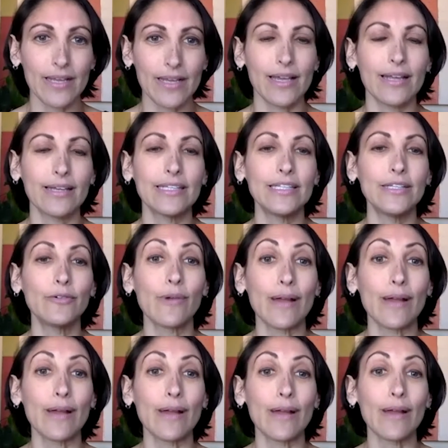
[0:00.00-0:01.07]
joking about it.
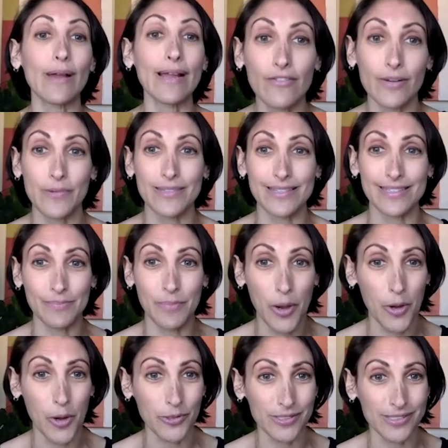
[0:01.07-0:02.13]
And he ran over to me
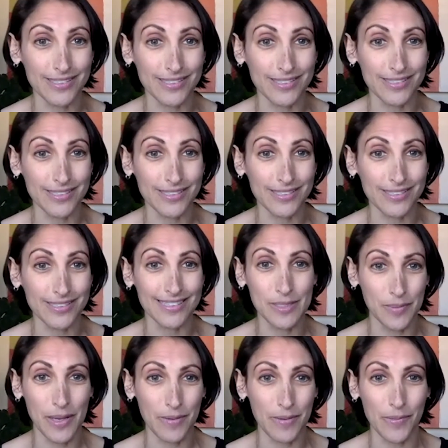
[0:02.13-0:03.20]
with this
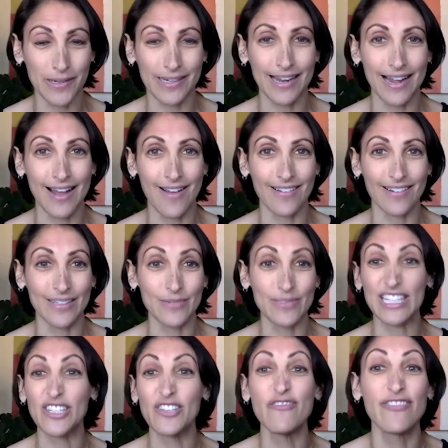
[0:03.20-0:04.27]
piece of paper printed
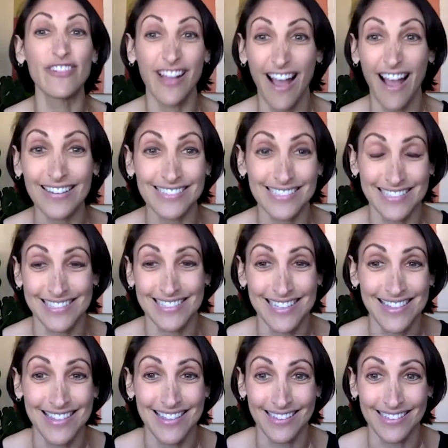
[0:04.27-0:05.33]
out. And he was like, you've
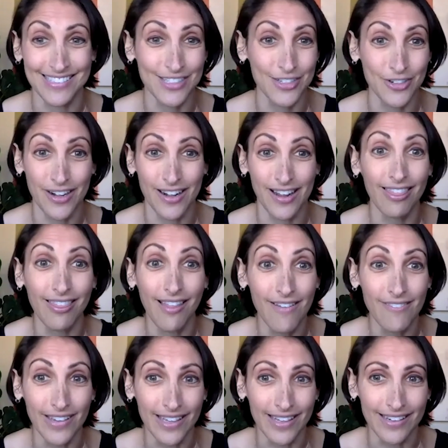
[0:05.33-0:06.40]
got to see this. You're
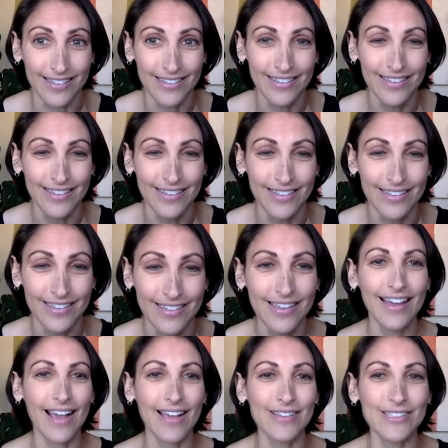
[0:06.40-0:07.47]
going to love it.
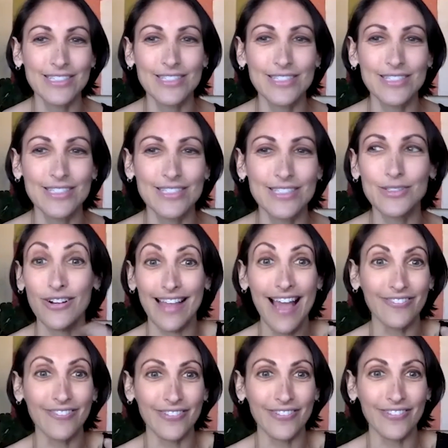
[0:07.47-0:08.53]
And I just
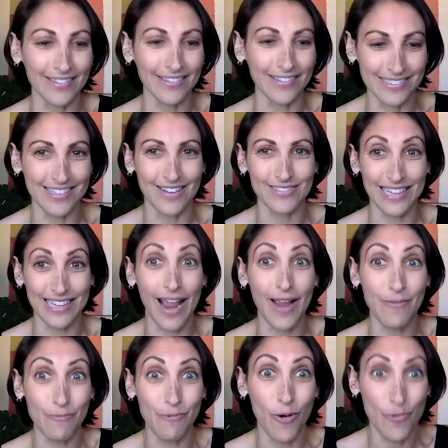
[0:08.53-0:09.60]
started laughing. I looked at
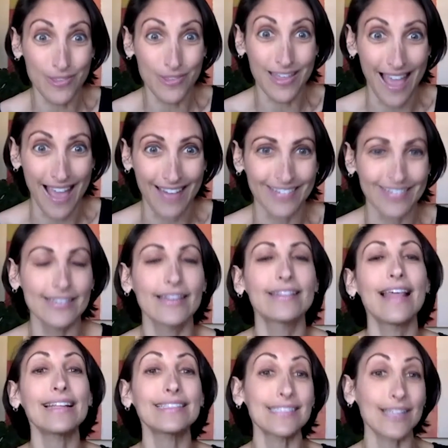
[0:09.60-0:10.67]
it. I was like, I wrote
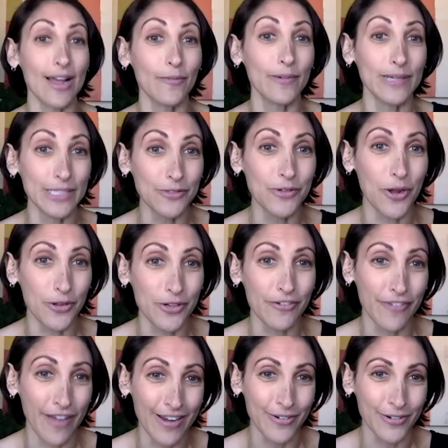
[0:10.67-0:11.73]
that. That's how, when
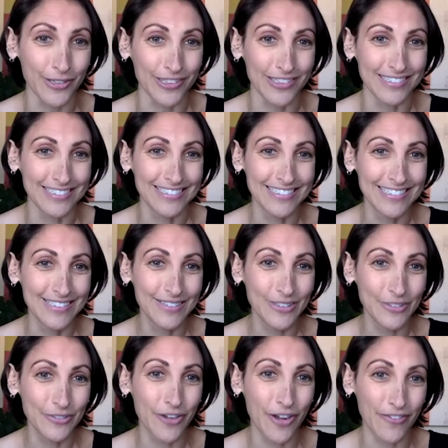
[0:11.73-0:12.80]
you're viral,
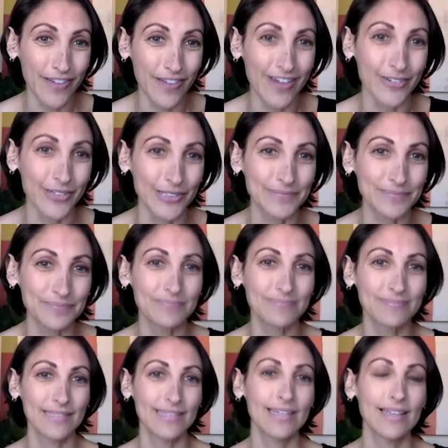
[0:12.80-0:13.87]
you've gone viral.
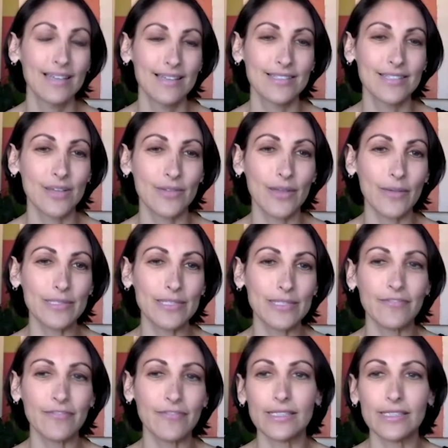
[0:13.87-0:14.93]
So that was
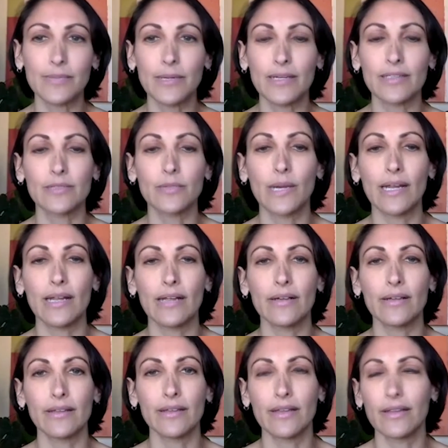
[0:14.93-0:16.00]
a fun experience.
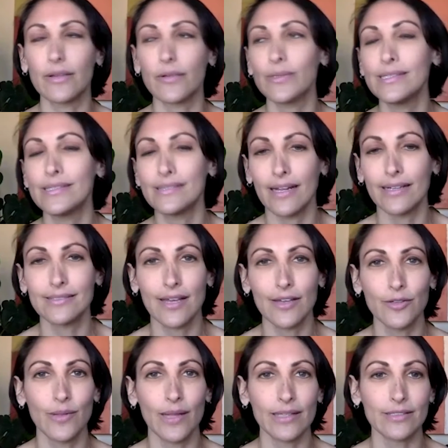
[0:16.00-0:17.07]
The reason I
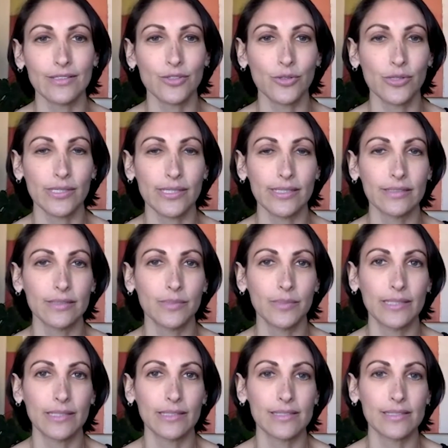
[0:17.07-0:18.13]
tell you that story
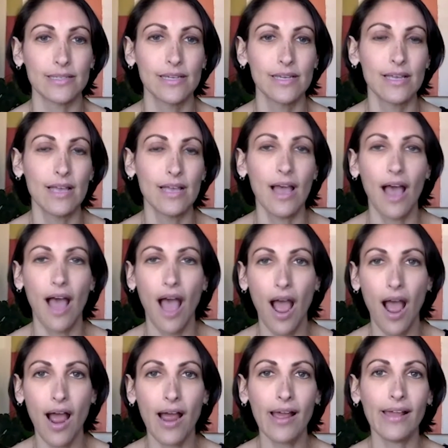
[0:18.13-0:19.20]
is because
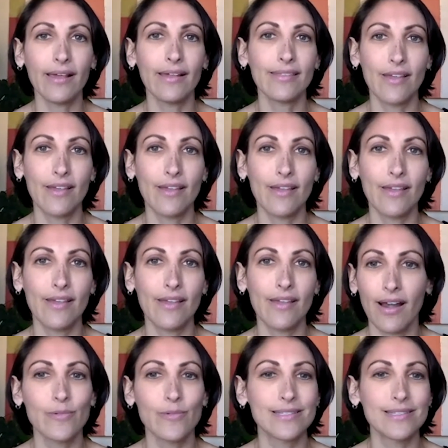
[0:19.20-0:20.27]
I
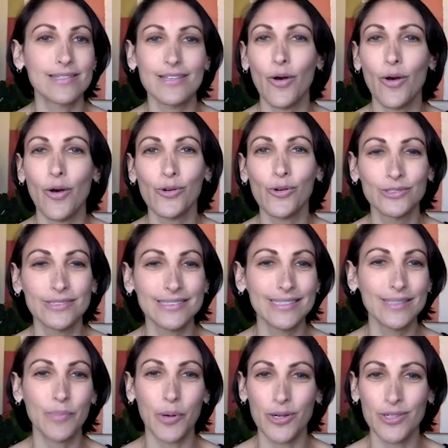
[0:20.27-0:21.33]
thought I was the
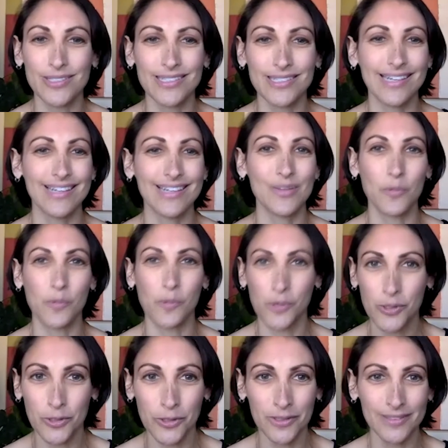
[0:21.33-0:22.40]
only person
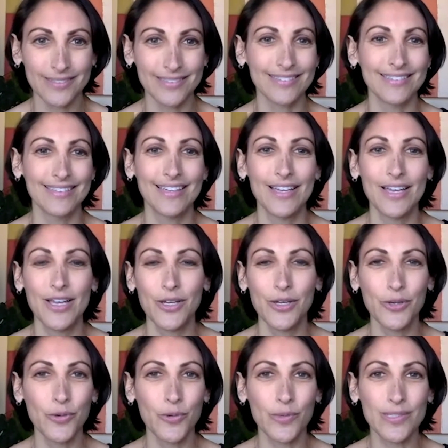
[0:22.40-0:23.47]
in the world
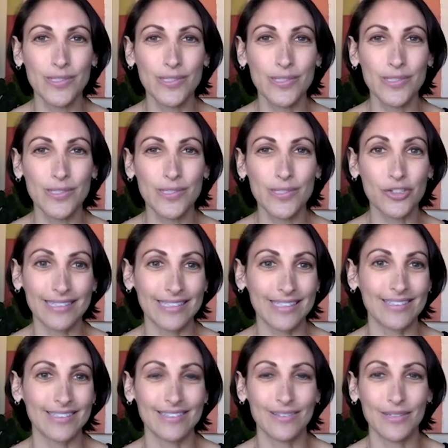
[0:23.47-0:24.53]
who was
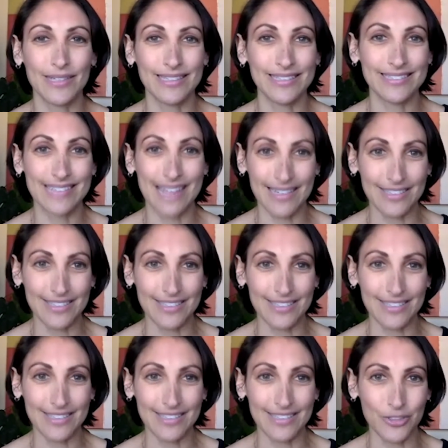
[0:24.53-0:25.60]
struggling in
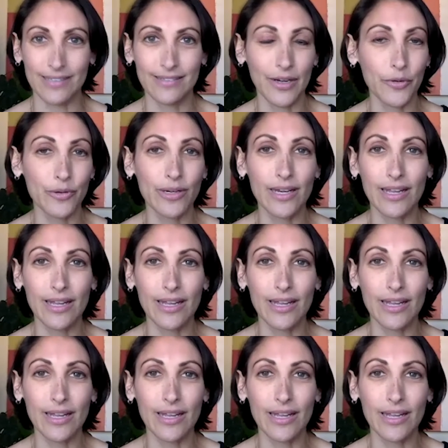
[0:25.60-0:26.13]
dentistry.